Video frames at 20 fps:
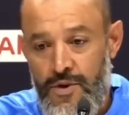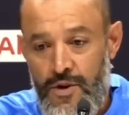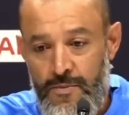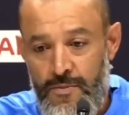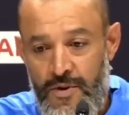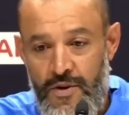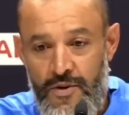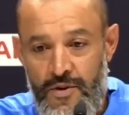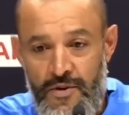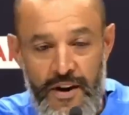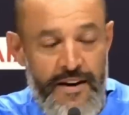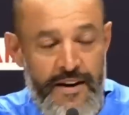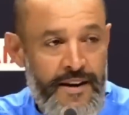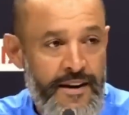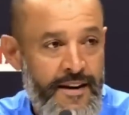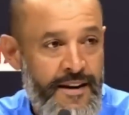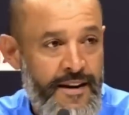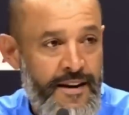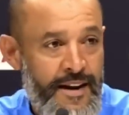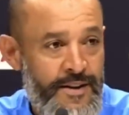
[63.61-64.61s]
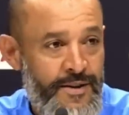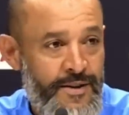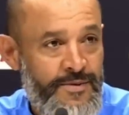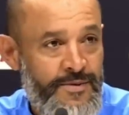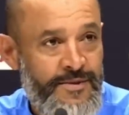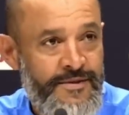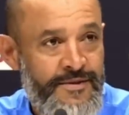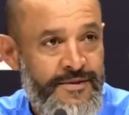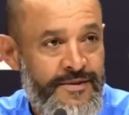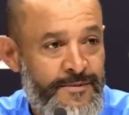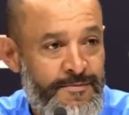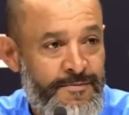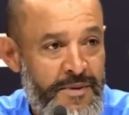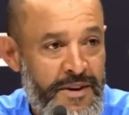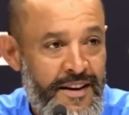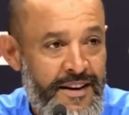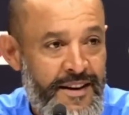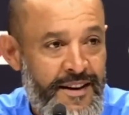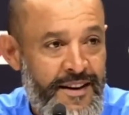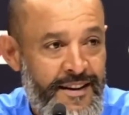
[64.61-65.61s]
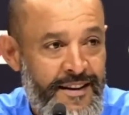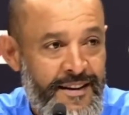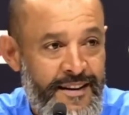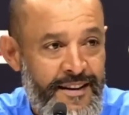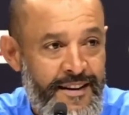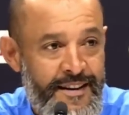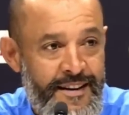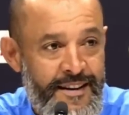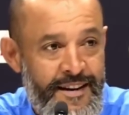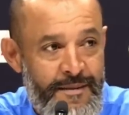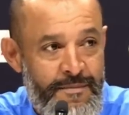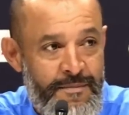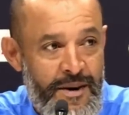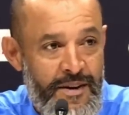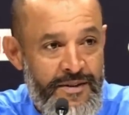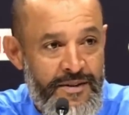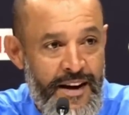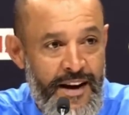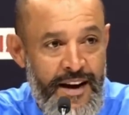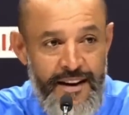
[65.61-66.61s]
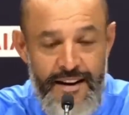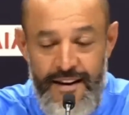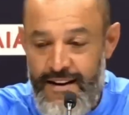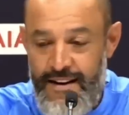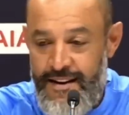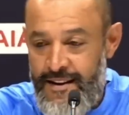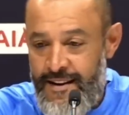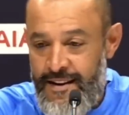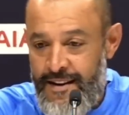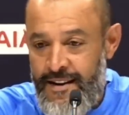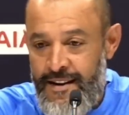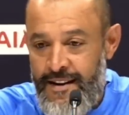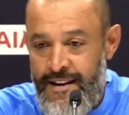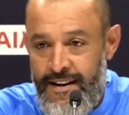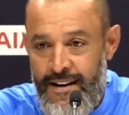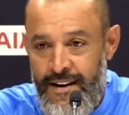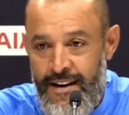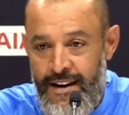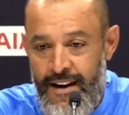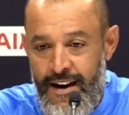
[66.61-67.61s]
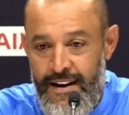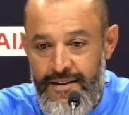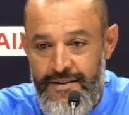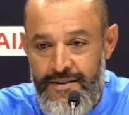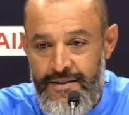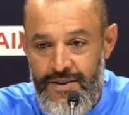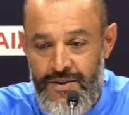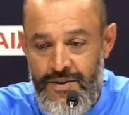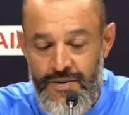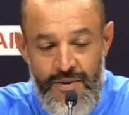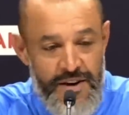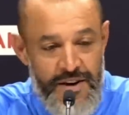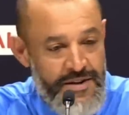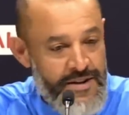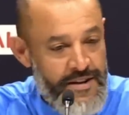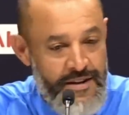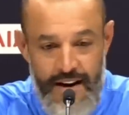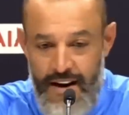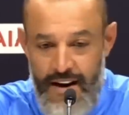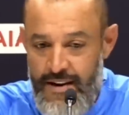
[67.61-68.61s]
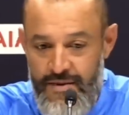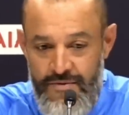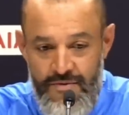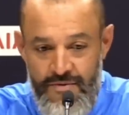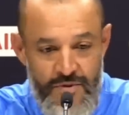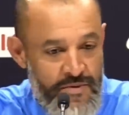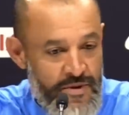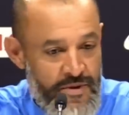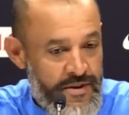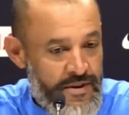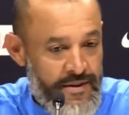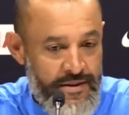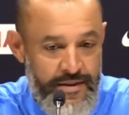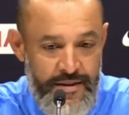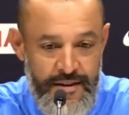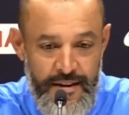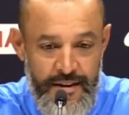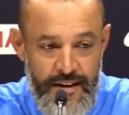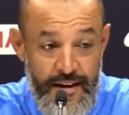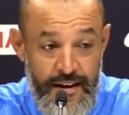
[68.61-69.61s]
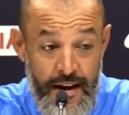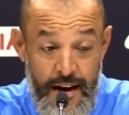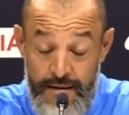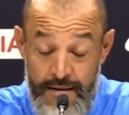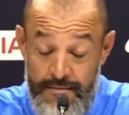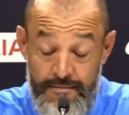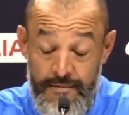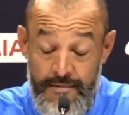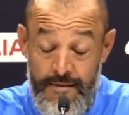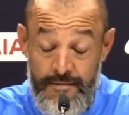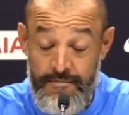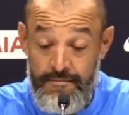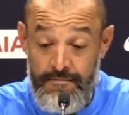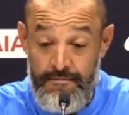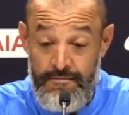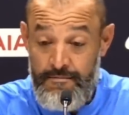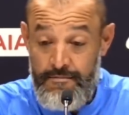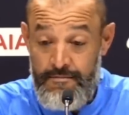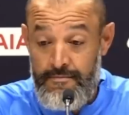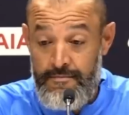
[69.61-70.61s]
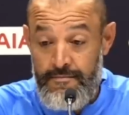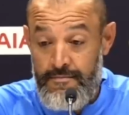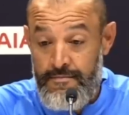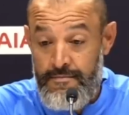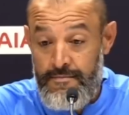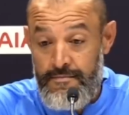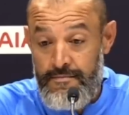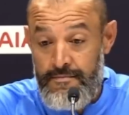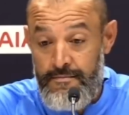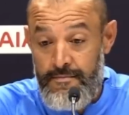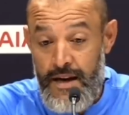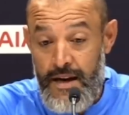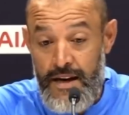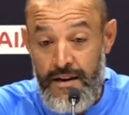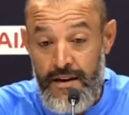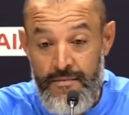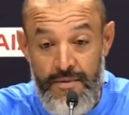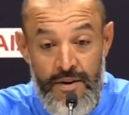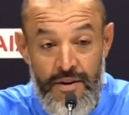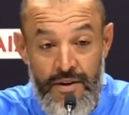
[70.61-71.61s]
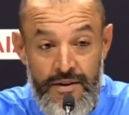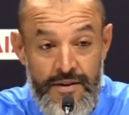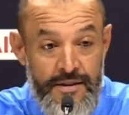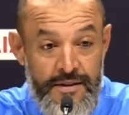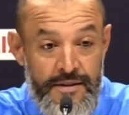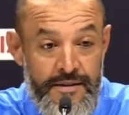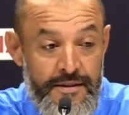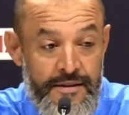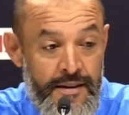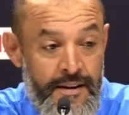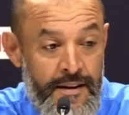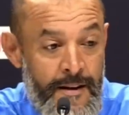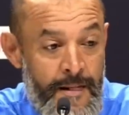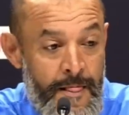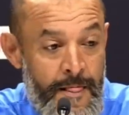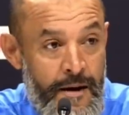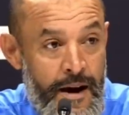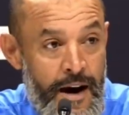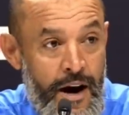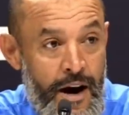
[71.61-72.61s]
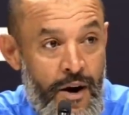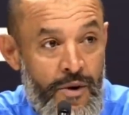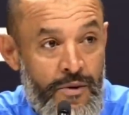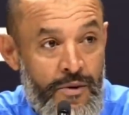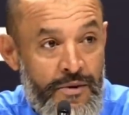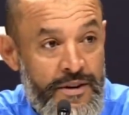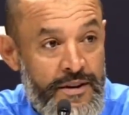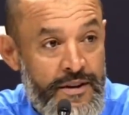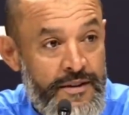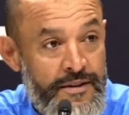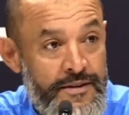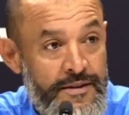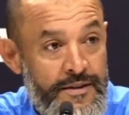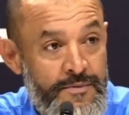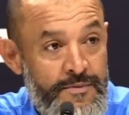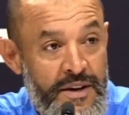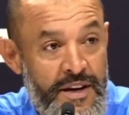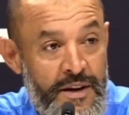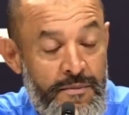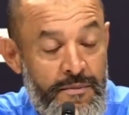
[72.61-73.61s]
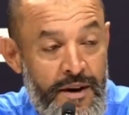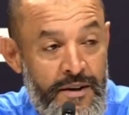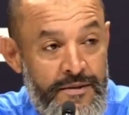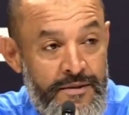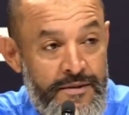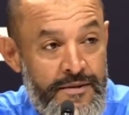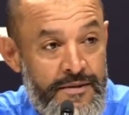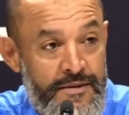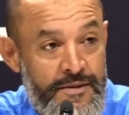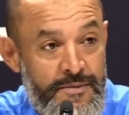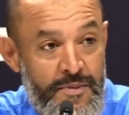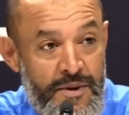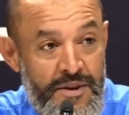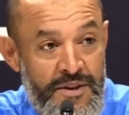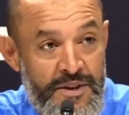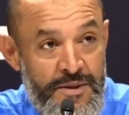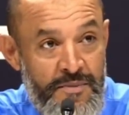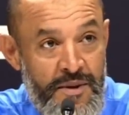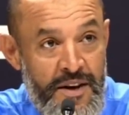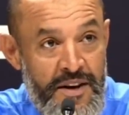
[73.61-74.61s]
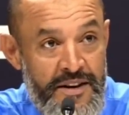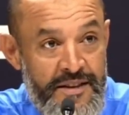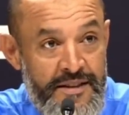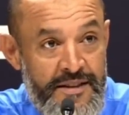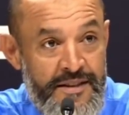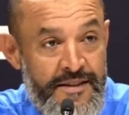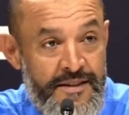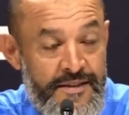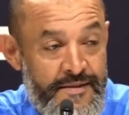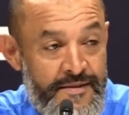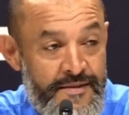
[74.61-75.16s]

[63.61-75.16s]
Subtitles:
know me already. I don't speak about any situation, any rumour, and mainly because I only speak about Spurs players.